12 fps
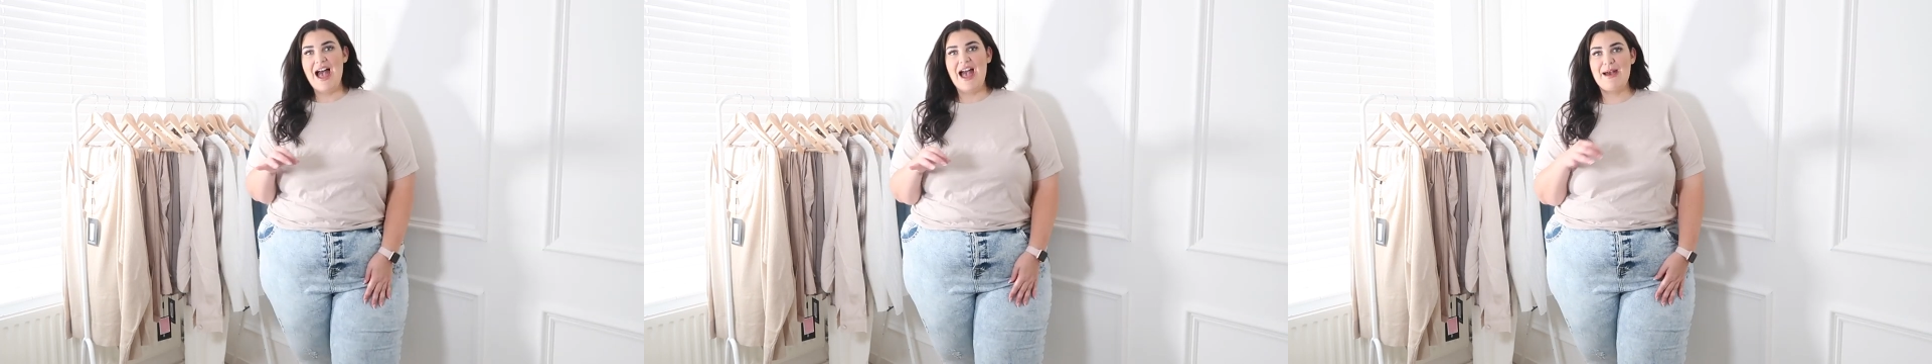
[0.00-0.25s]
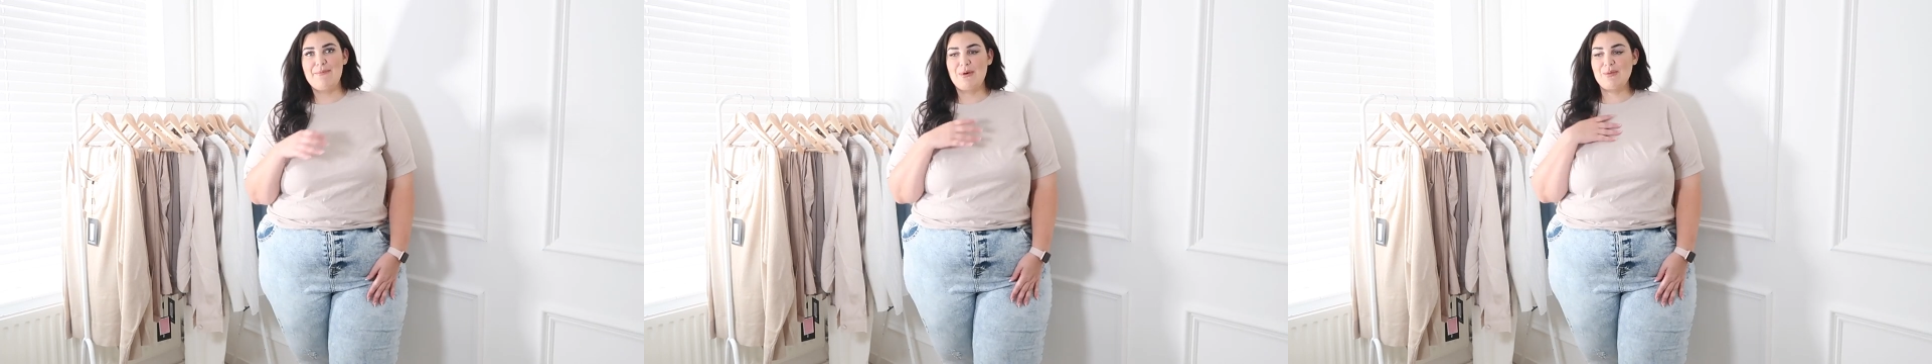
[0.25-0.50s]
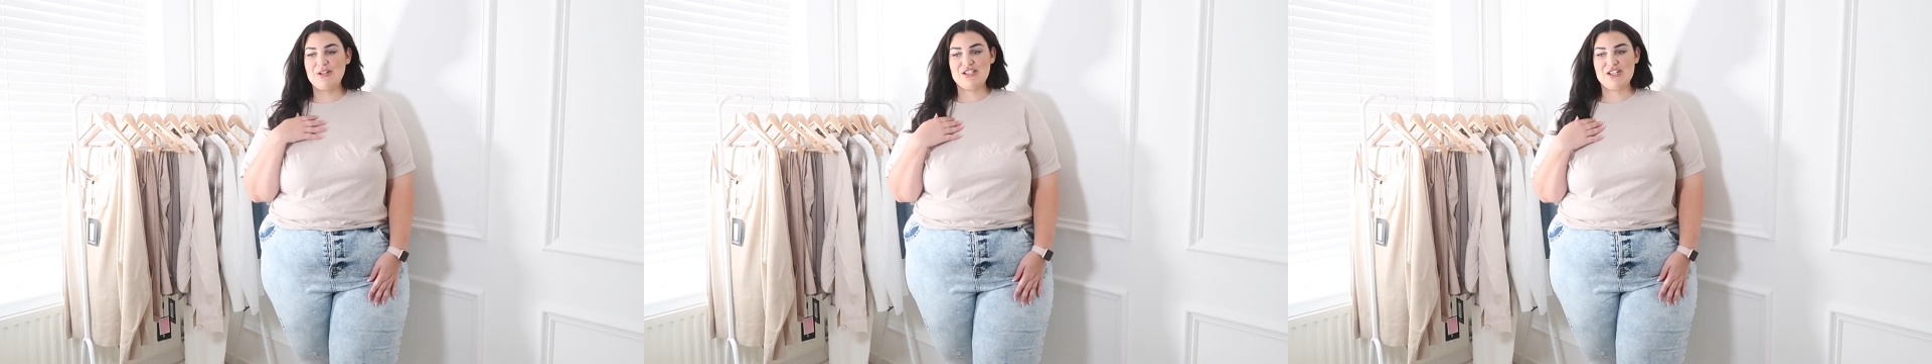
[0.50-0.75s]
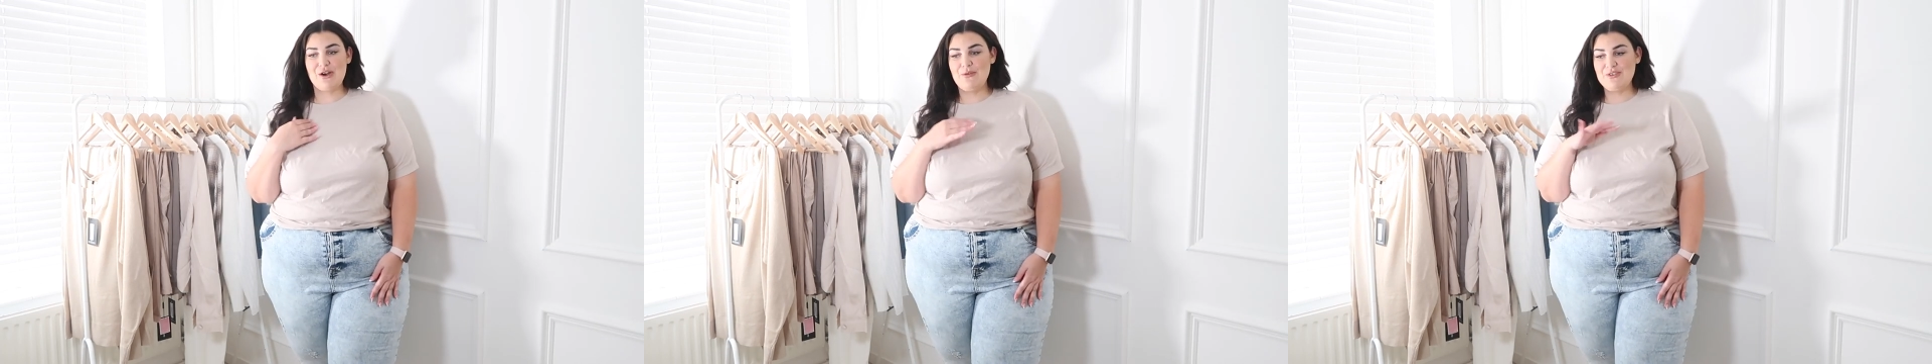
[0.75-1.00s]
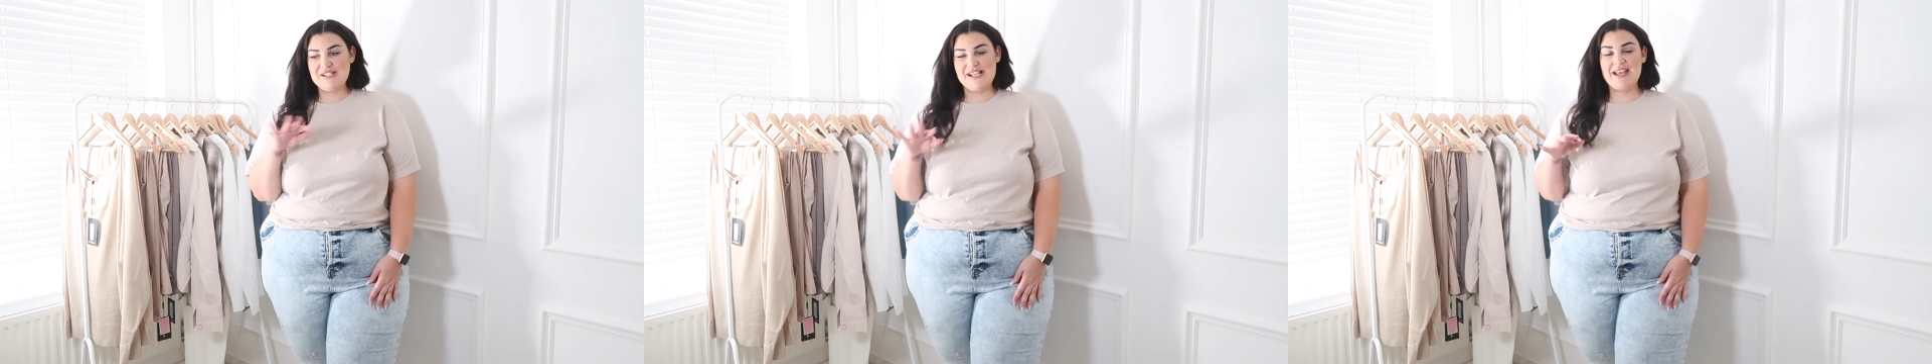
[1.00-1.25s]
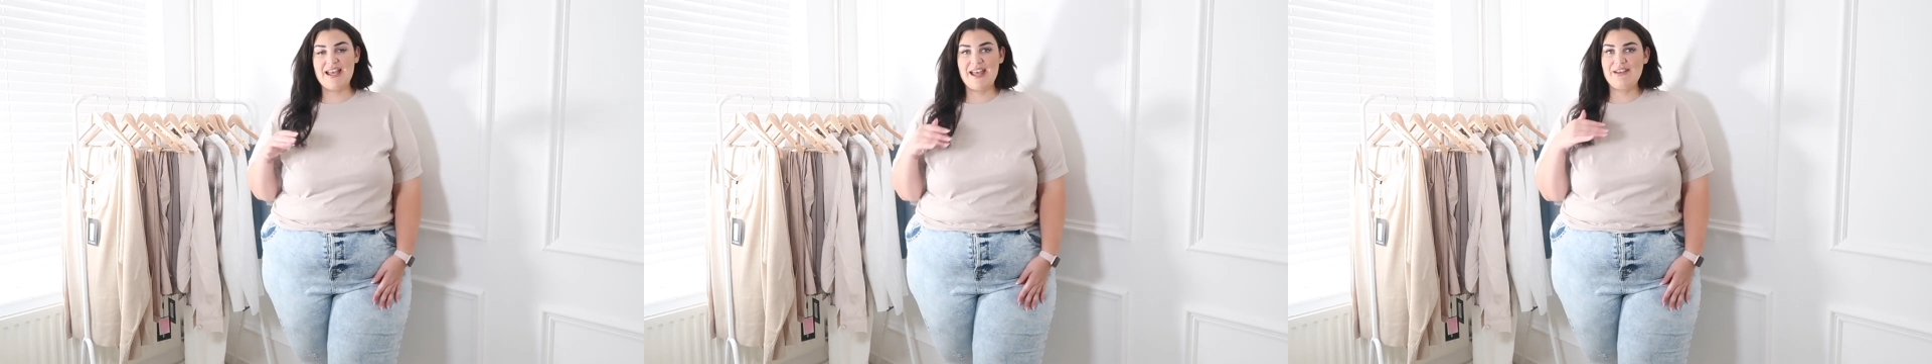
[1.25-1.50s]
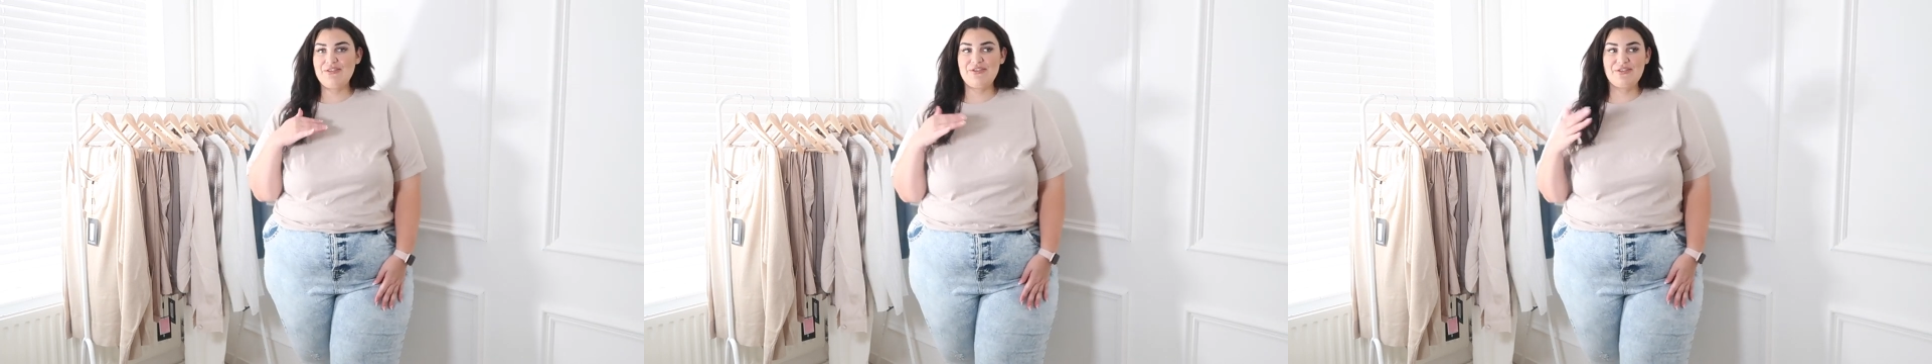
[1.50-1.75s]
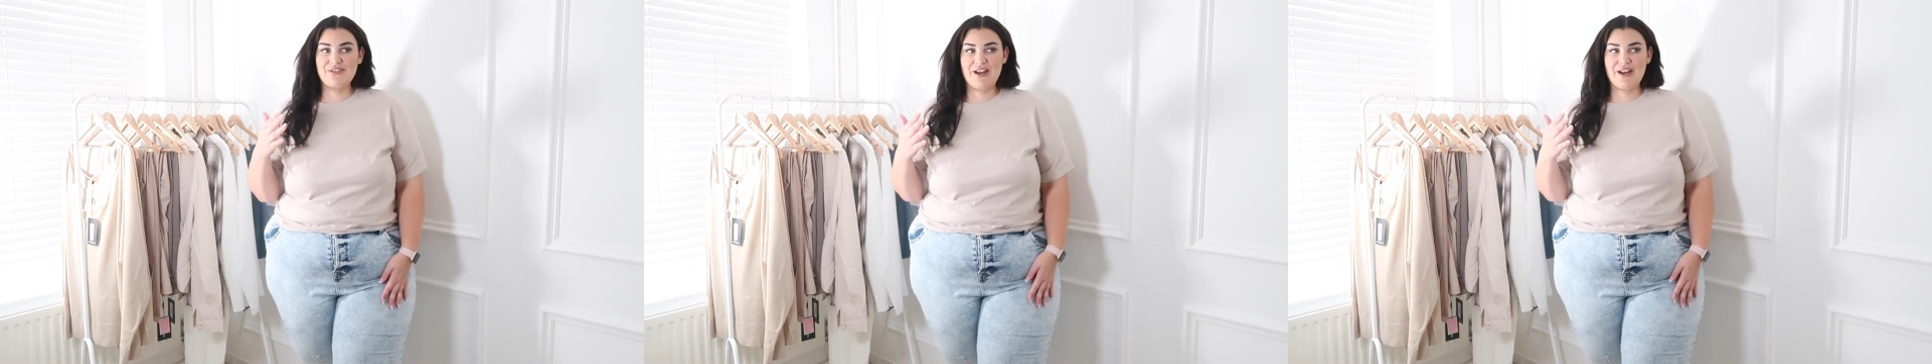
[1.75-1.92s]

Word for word: Um, which obviously if